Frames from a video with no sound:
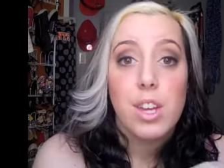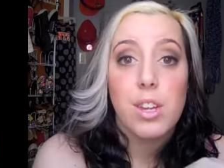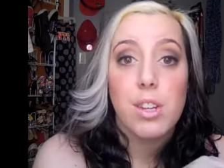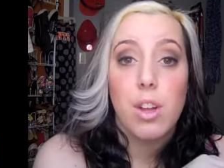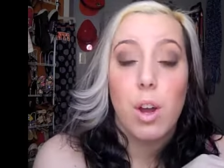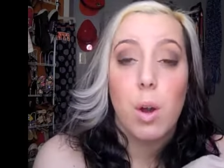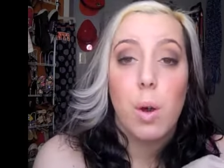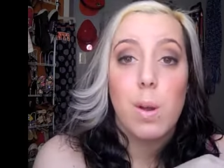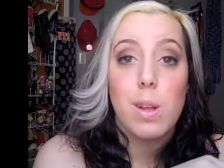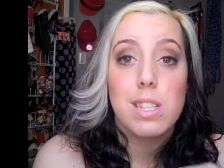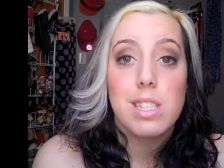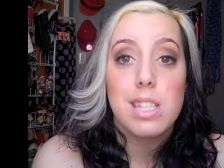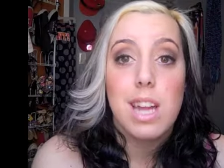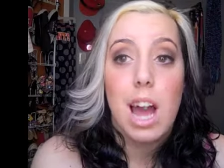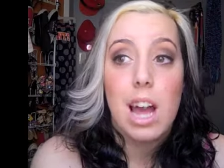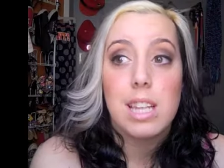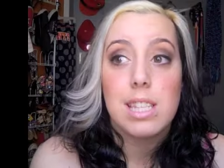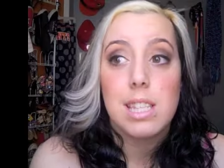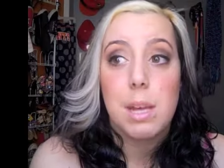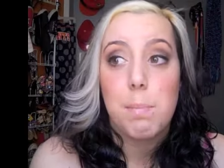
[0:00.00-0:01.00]
you know, it's
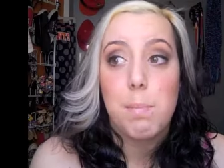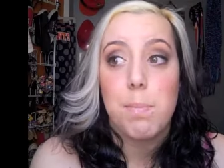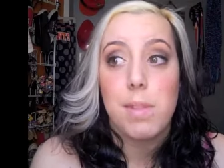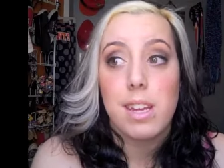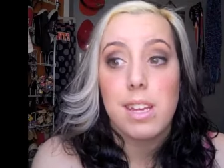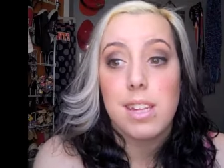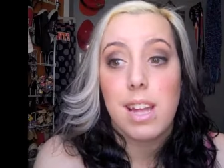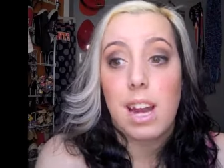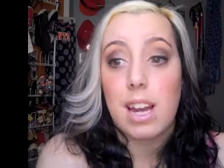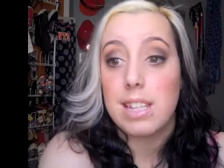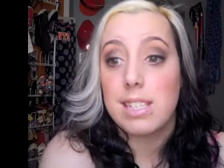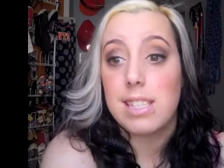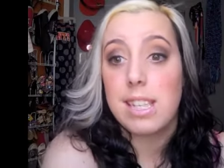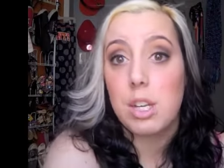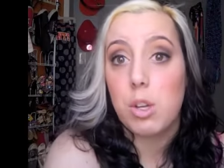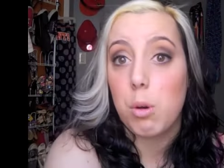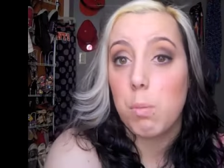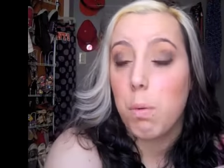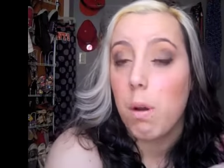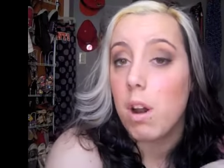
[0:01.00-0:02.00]
not something that a
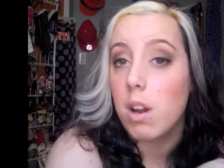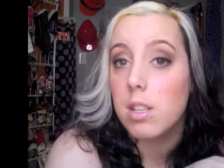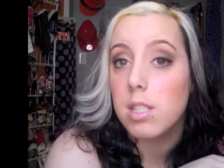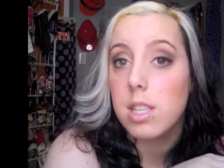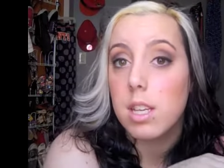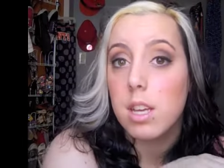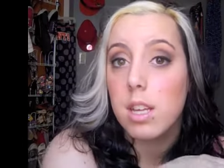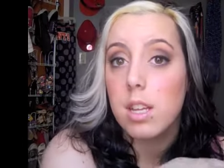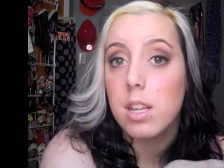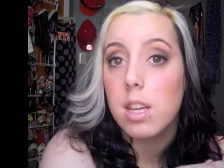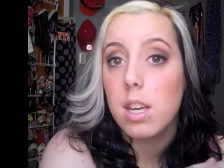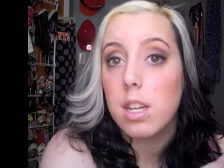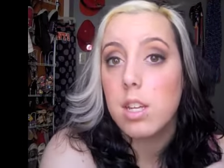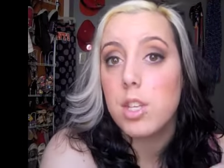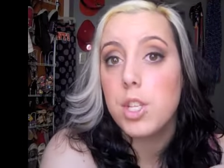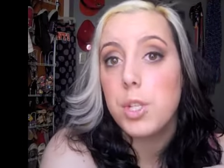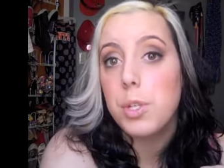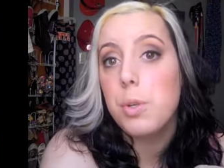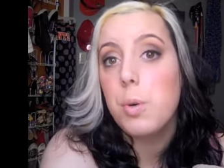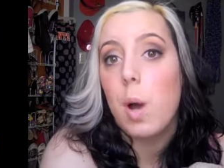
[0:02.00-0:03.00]
single person can
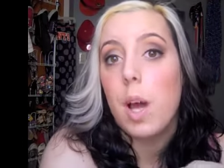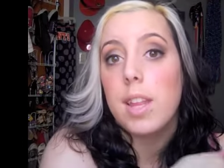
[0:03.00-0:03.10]
do.